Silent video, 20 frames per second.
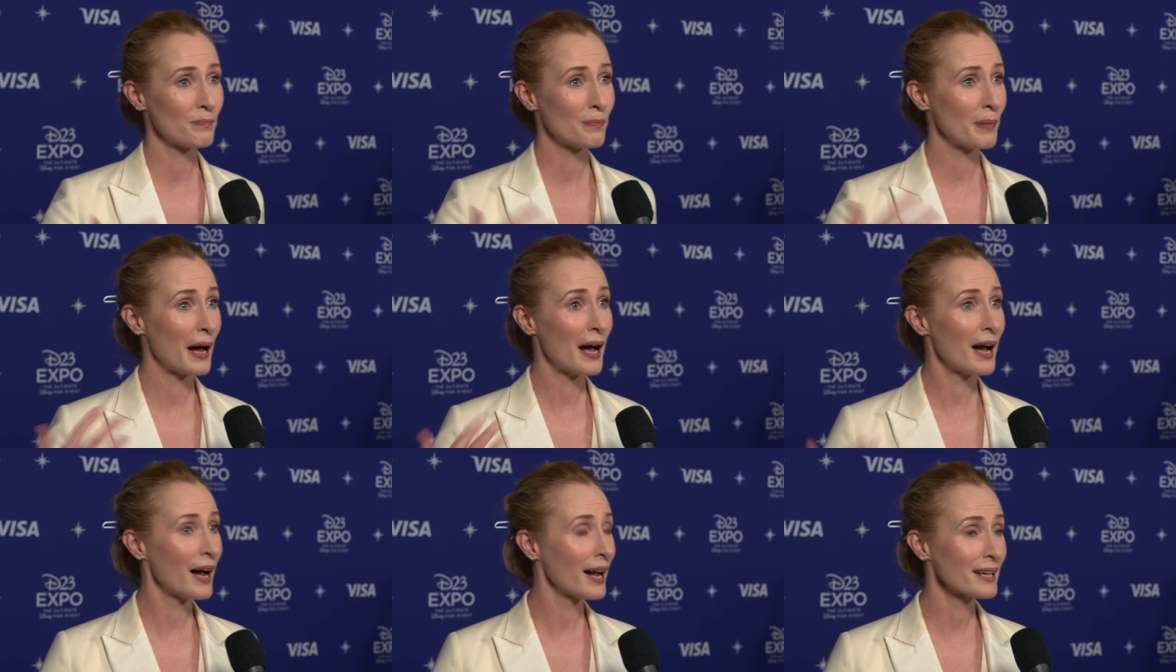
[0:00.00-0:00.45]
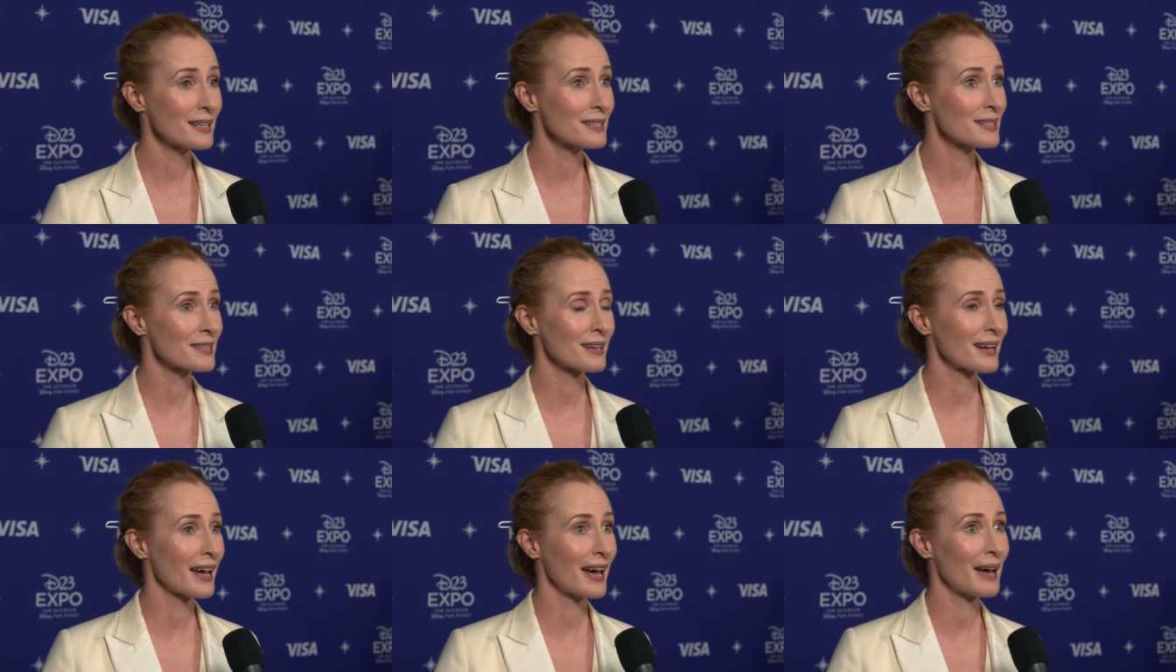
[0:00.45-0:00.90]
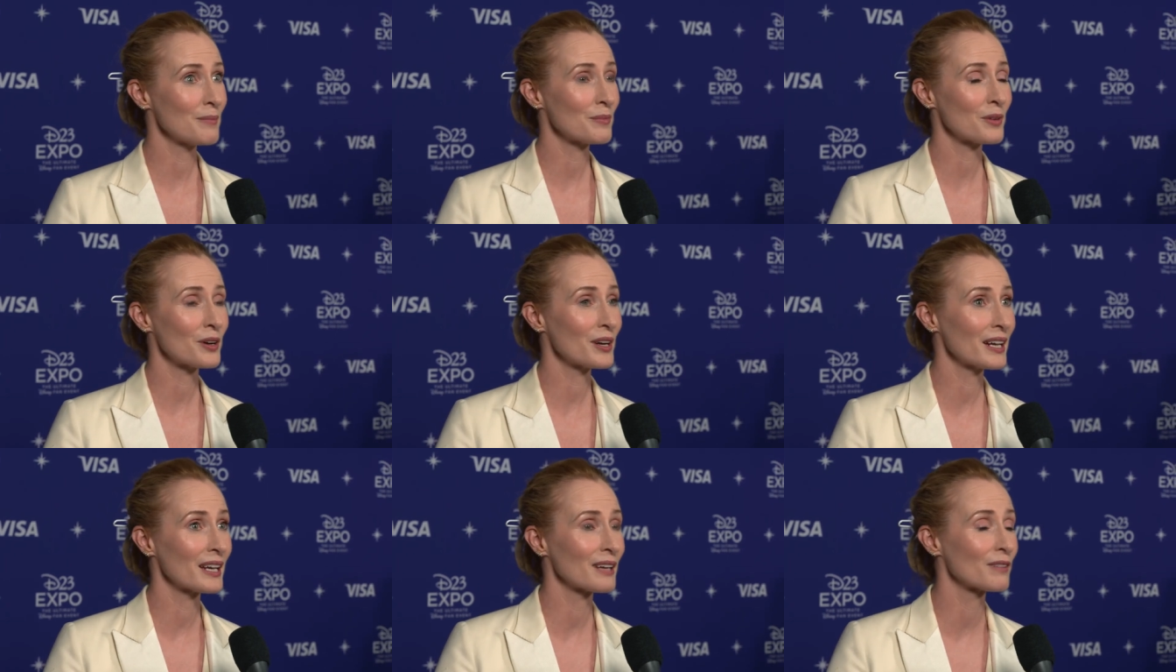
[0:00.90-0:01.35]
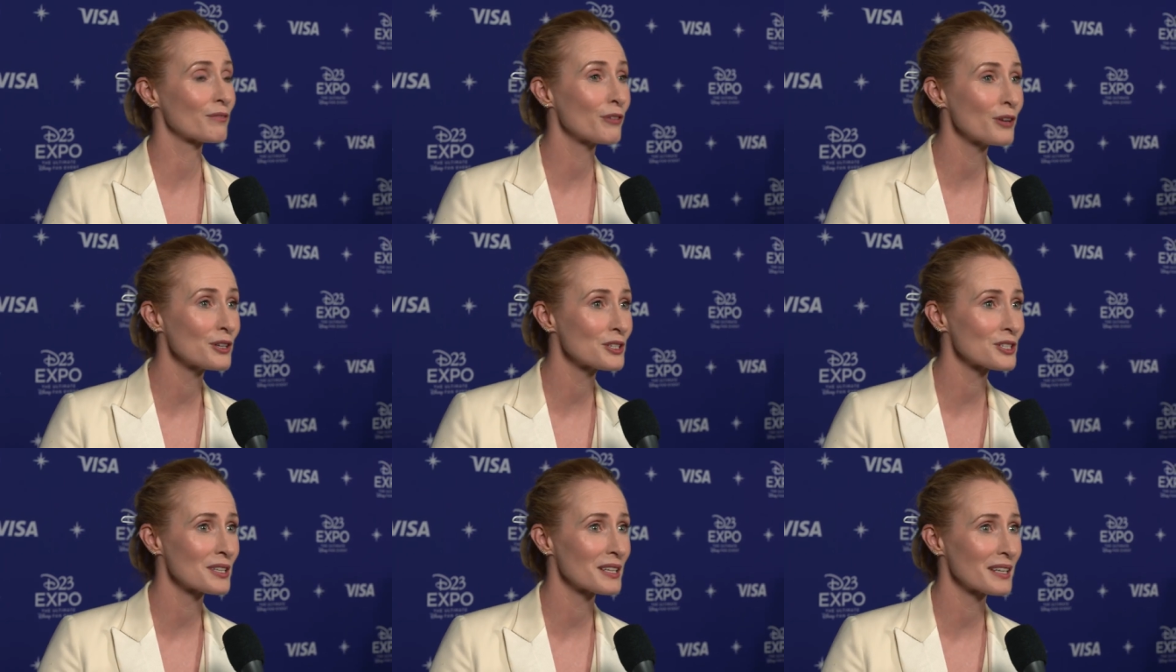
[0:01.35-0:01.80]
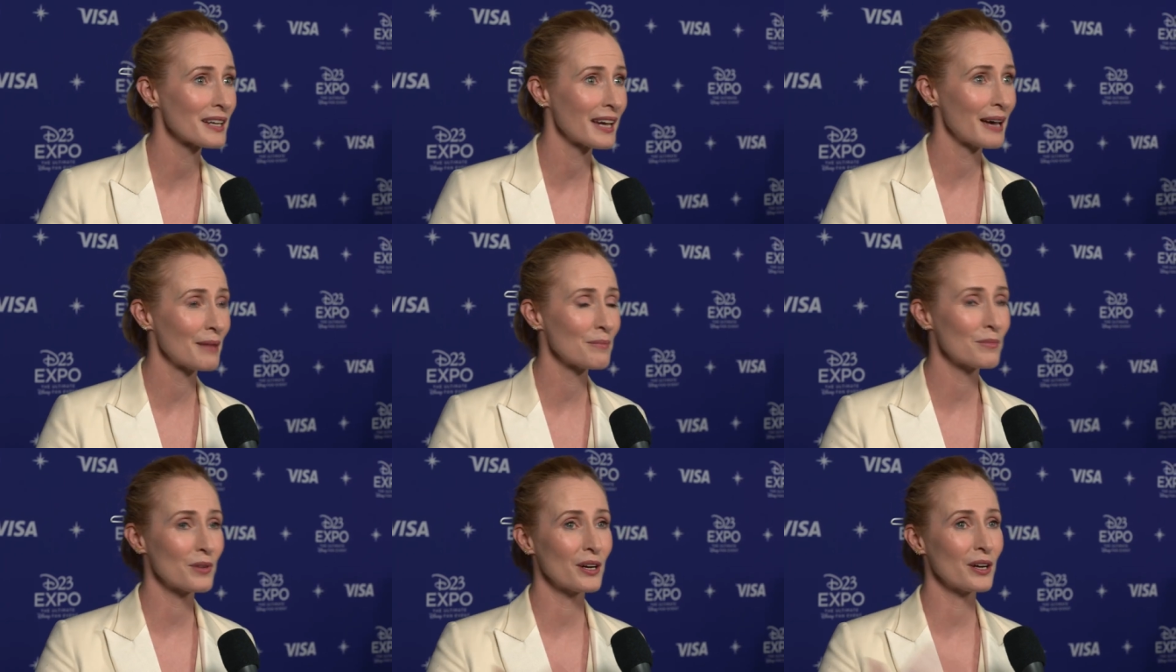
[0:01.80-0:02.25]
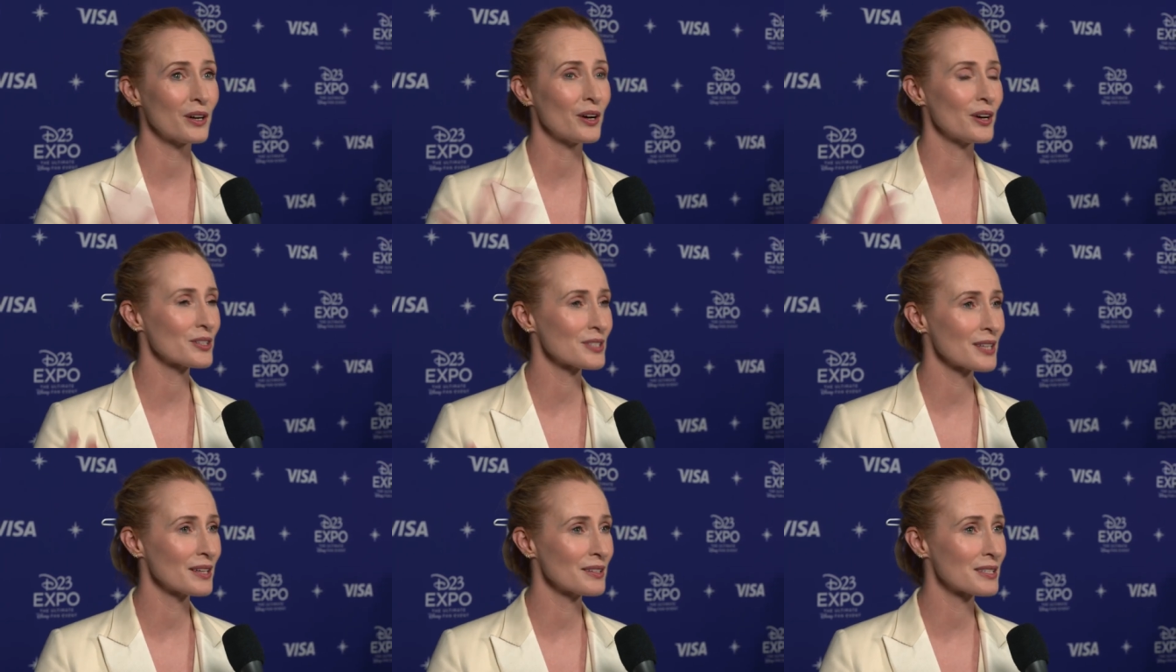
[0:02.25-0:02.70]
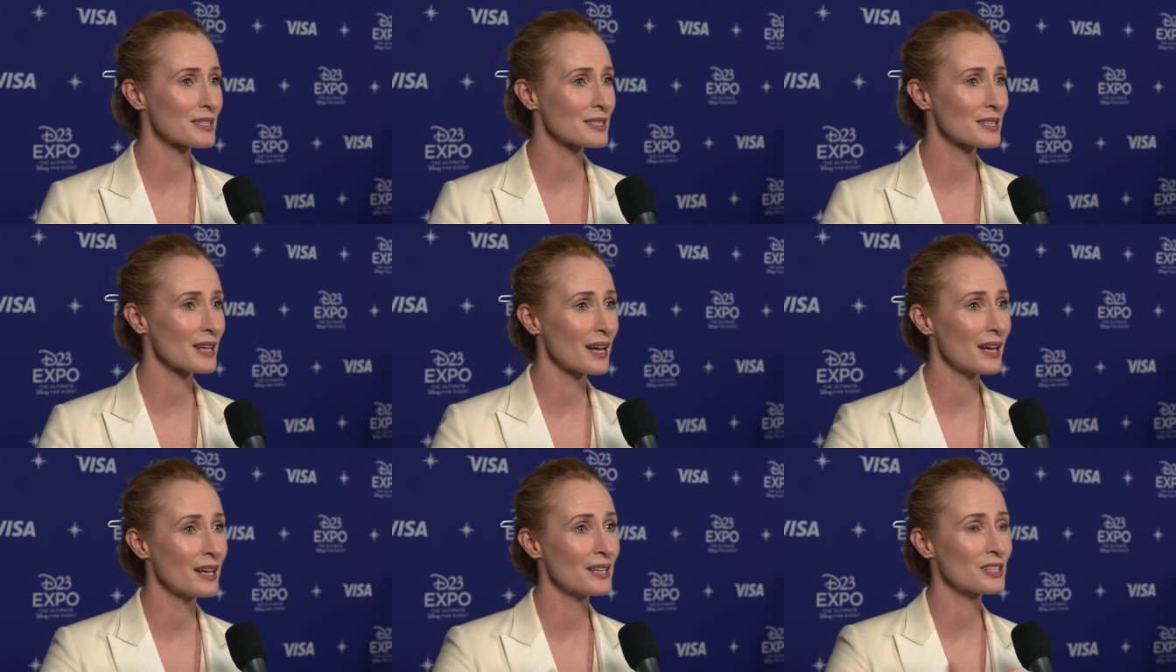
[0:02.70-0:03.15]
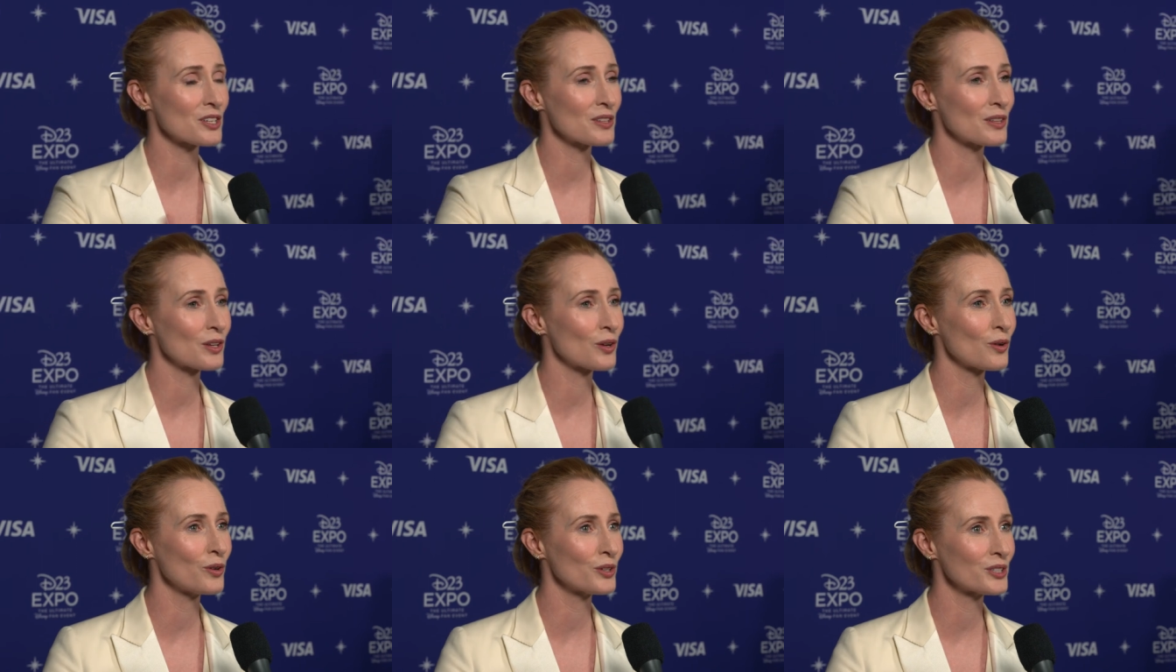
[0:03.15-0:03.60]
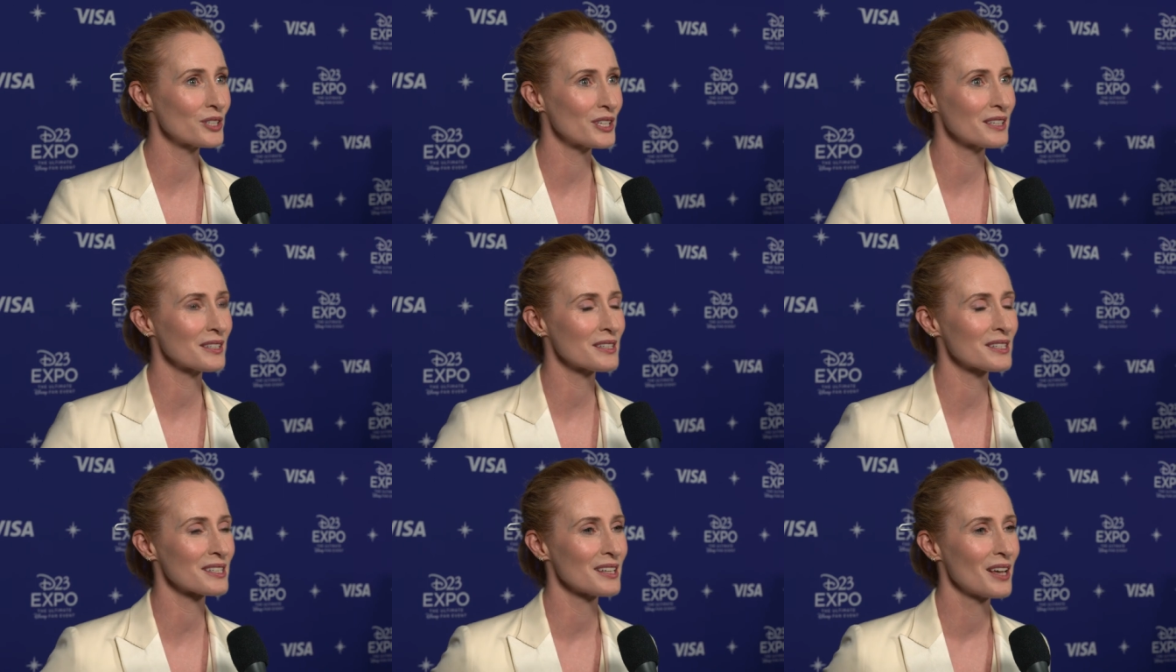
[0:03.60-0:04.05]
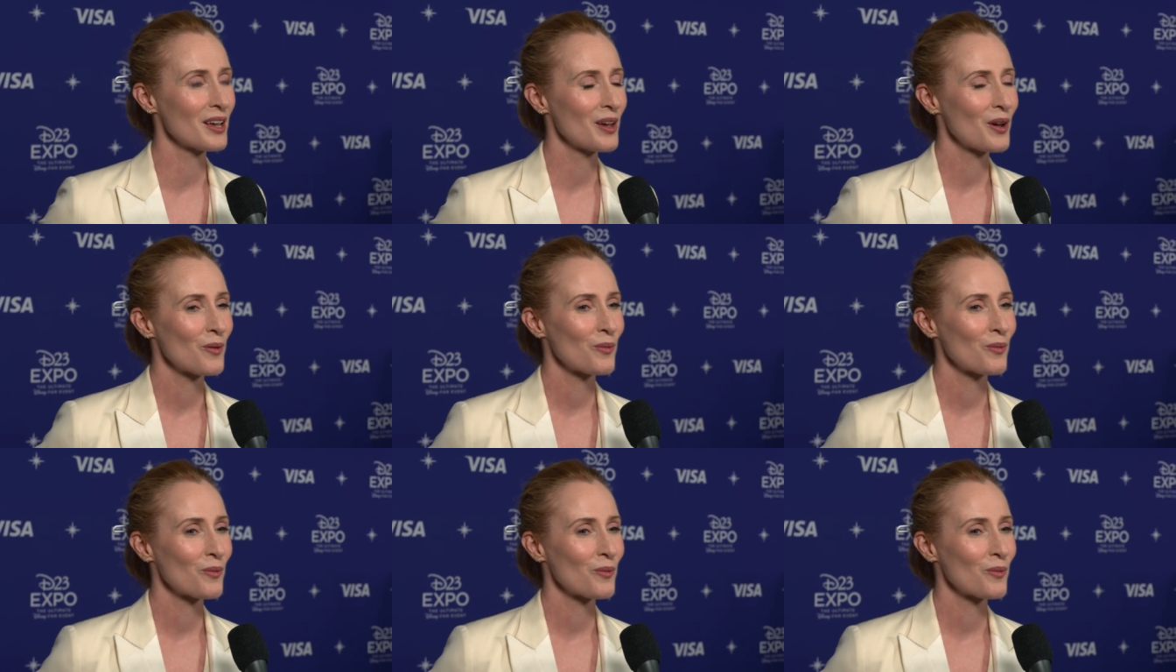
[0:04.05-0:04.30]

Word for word: behind the camera, in front of the camera, us on stage, and the audience,